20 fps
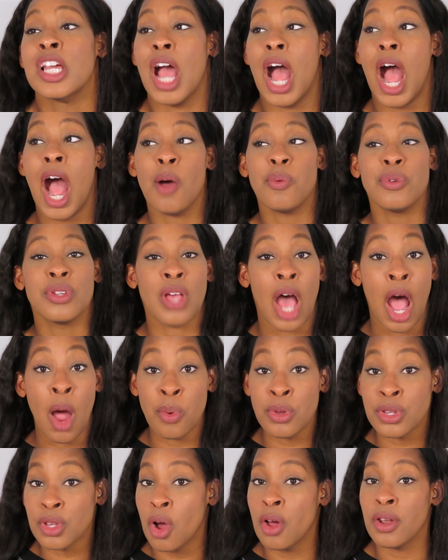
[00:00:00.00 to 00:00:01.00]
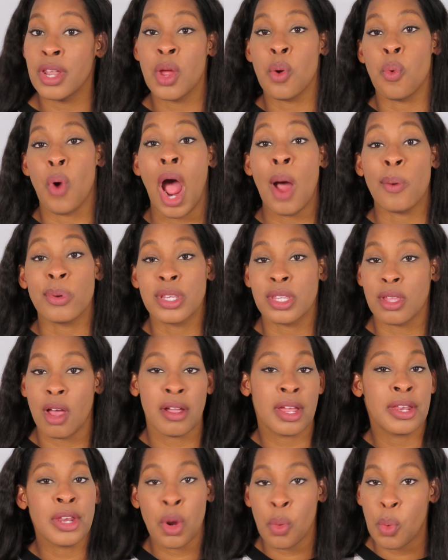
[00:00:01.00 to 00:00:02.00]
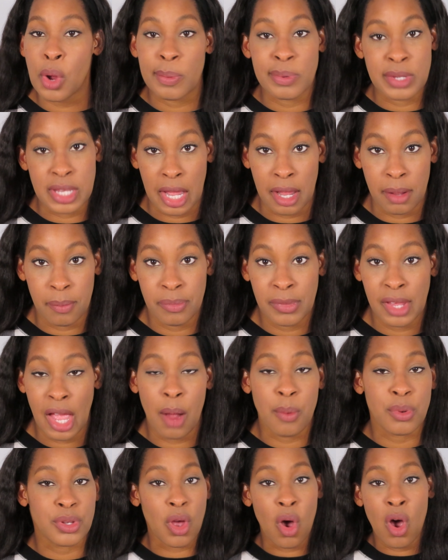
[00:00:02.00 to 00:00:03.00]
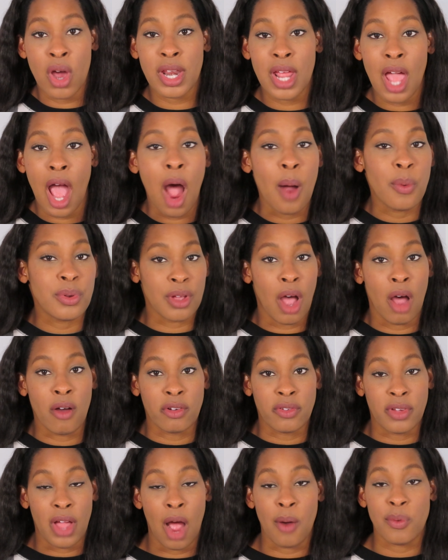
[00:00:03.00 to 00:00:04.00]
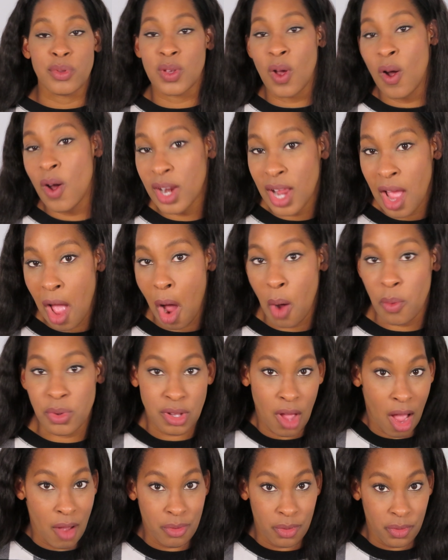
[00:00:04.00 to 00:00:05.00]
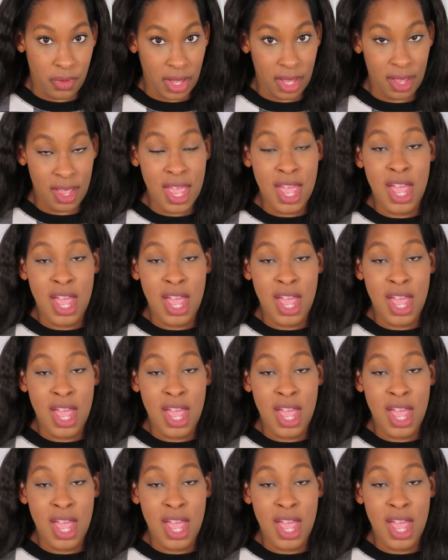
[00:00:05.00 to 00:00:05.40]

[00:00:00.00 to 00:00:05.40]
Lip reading: I was on there, I was stalking their website. I was on it, I was off of it. I was on it, I was off of it.